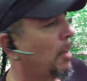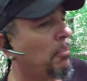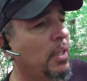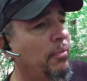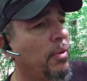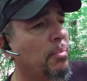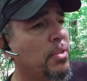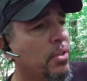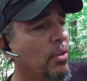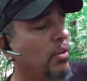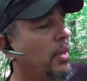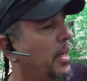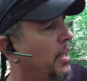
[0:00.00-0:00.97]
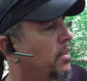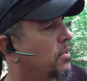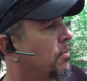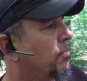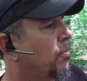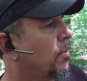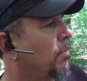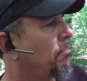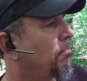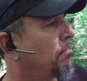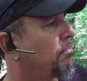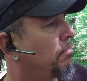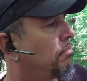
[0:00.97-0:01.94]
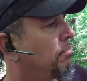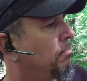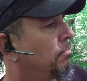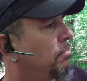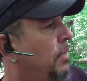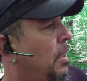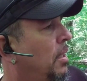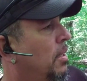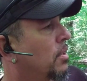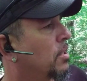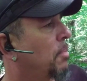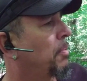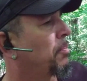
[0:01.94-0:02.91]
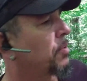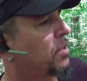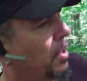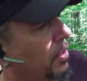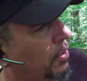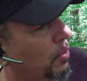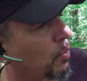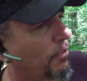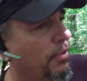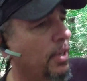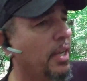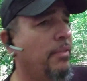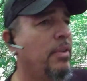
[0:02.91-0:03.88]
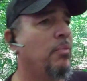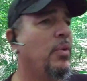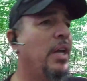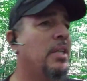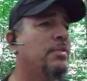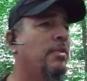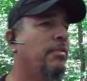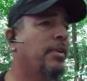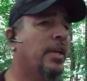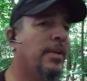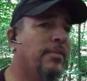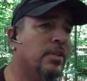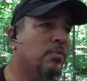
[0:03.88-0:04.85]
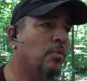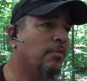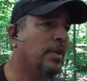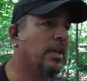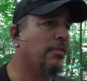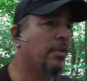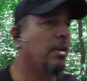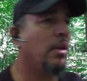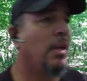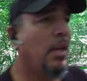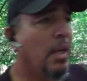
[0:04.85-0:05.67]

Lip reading: I believe I'm still going to answer for them. Some people say, you know, we're forgiven. We ask for forgiveness. We're forgiven.